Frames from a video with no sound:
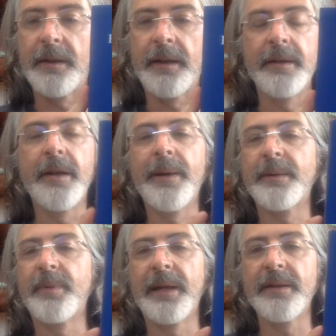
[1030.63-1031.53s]
I know how
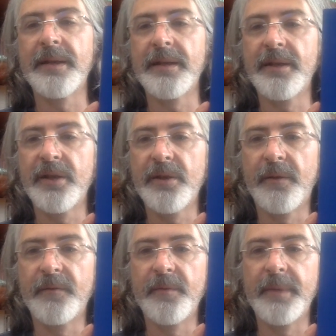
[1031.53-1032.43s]
to pronounce this, and it's just
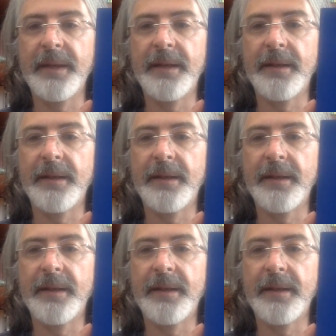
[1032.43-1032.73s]
gone from me,